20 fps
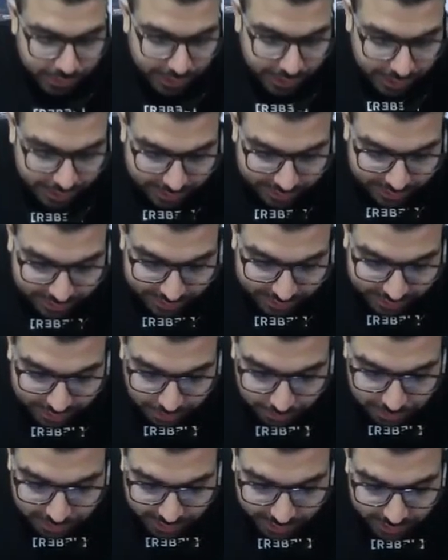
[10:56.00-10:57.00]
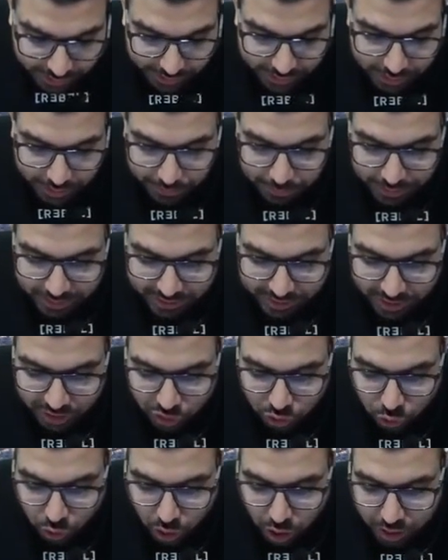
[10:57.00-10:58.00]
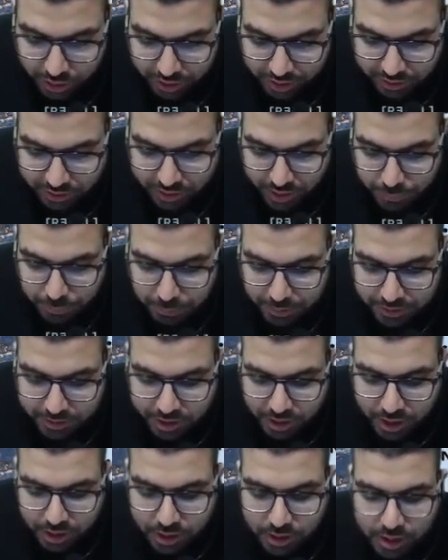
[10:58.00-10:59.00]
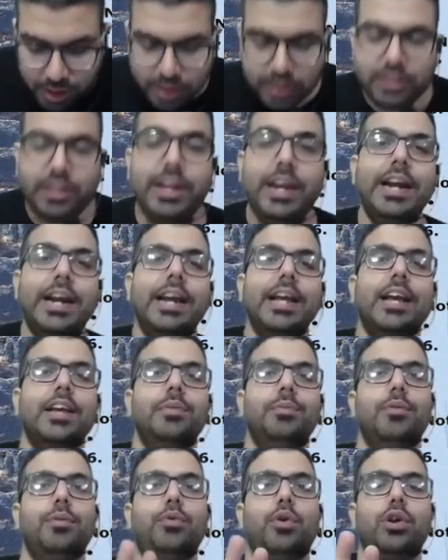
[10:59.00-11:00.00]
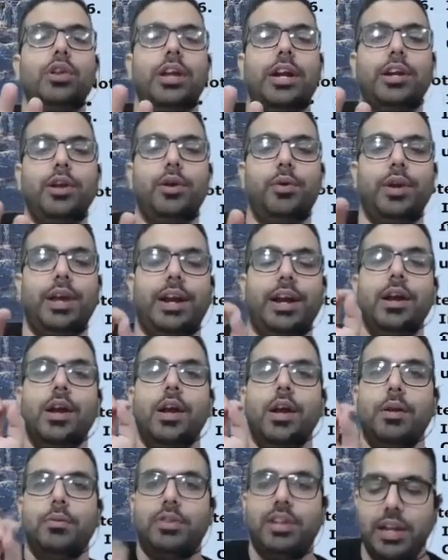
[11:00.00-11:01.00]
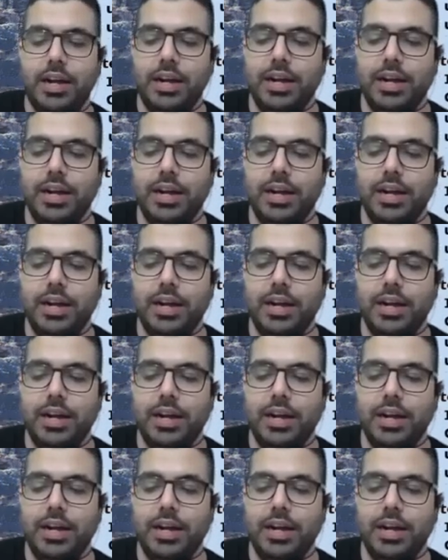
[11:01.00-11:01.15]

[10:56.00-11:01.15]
a system generated message to all registered person three days before the due date. Three